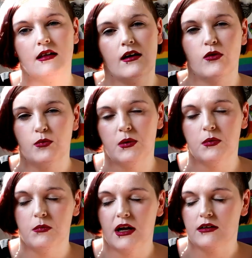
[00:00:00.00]
that other
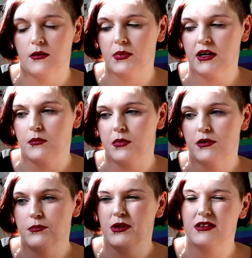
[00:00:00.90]
people might not pick up
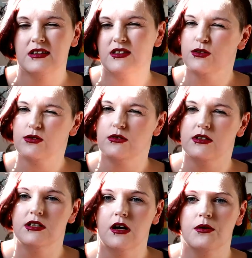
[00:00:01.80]
on but that just sort
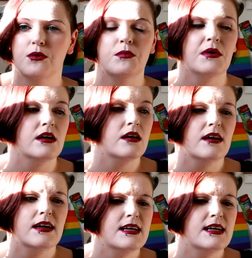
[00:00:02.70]
of jarred with me